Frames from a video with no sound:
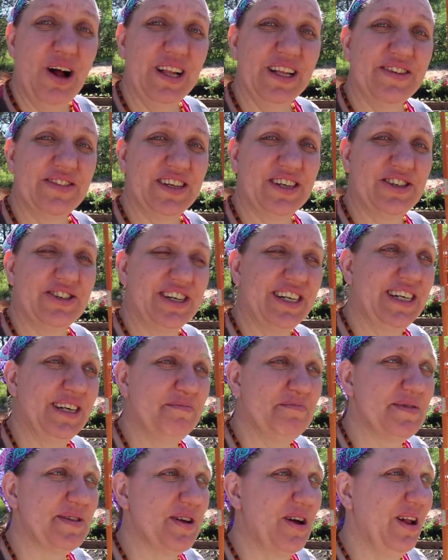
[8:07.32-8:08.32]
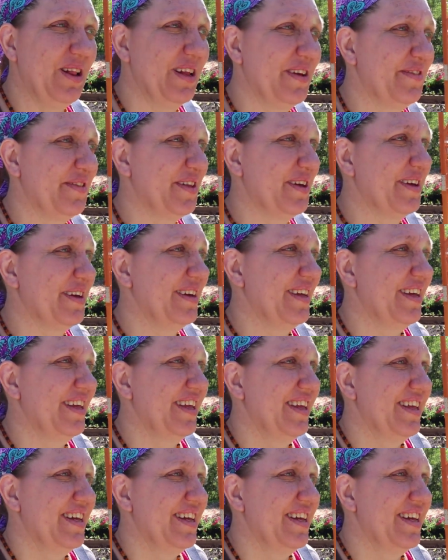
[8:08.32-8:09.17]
All of the dreams, all of the